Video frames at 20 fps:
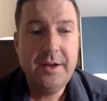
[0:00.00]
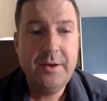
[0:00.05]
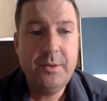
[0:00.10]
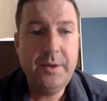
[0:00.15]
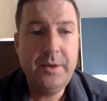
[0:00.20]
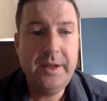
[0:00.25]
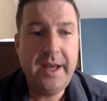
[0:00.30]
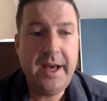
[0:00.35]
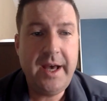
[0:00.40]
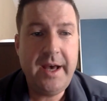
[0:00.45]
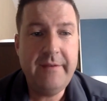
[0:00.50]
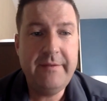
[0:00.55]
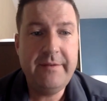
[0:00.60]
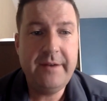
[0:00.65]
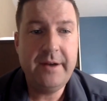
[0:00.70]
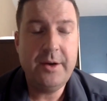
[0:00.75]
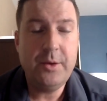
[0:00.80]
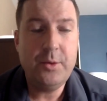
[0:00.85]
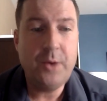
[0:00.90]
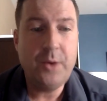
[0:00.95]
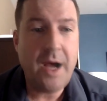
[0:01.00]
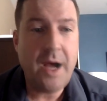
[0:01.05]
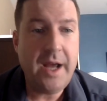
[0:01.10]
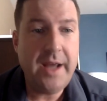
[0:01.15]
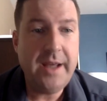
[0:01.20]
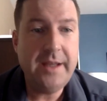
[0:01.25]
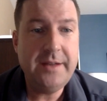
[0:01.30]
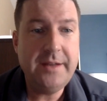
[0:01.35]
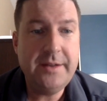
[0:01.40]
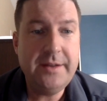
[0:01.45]
We have
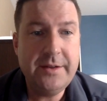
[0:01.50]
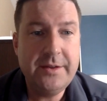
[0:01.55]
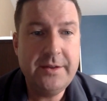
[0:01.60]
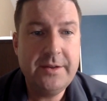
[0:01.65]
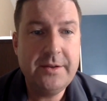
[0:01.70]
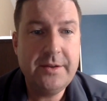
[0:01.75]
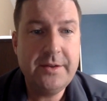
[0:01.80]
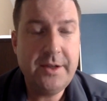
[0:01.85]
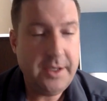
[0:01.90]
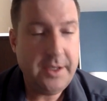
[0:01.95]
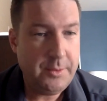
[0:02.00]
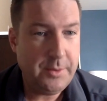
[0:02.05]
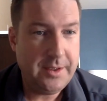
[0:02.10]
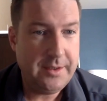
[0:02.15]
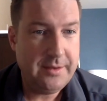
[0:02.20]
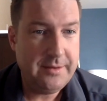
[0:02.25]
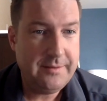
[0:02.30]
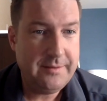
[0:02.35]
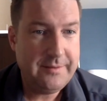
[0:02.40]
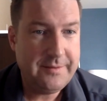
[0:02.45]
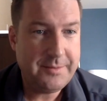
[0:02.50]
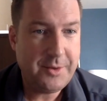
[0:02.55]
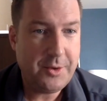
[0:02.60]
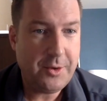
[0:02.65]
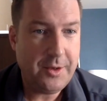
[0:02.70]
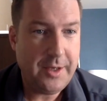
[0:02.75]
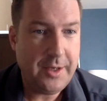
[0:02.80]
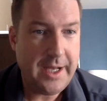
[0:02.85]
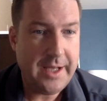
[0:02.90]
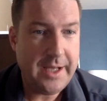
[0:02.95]
Ryan Goodwin from
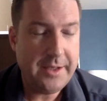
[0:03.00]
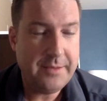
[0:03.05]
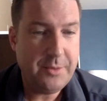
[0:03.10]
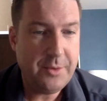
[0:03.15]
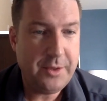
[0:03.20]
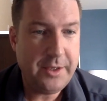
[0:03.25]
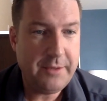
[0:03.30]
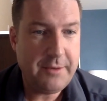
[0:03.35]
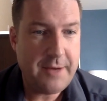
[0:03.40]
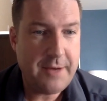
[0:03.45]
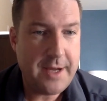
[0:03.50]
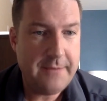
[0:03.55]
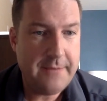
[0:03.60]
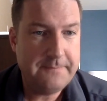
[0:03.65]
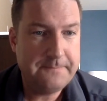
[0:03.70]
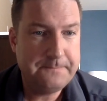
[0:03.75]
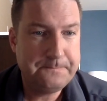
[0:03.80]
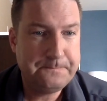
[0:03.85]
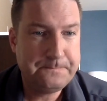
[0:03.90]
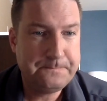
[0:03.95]
Core Ag. Good morning, Ryan.